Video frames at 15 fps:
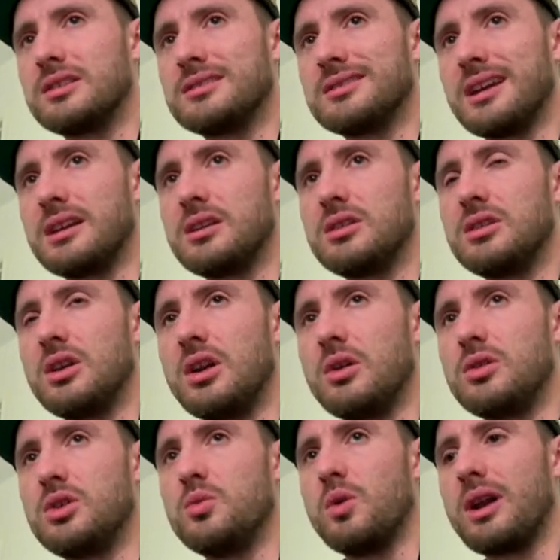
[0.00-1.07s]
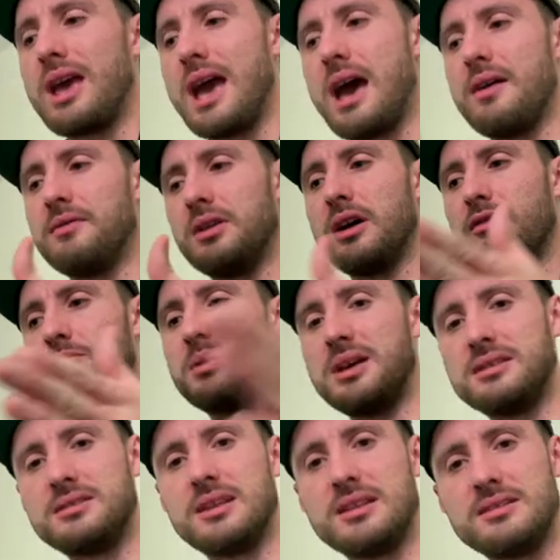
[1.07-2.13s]
It's like, you want to have enough
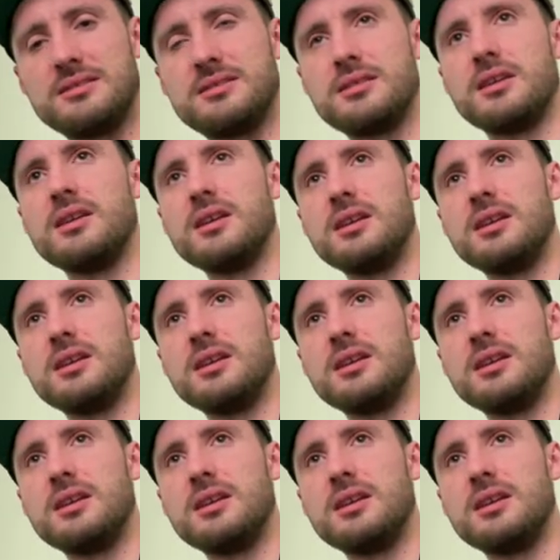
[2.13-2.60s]
pistons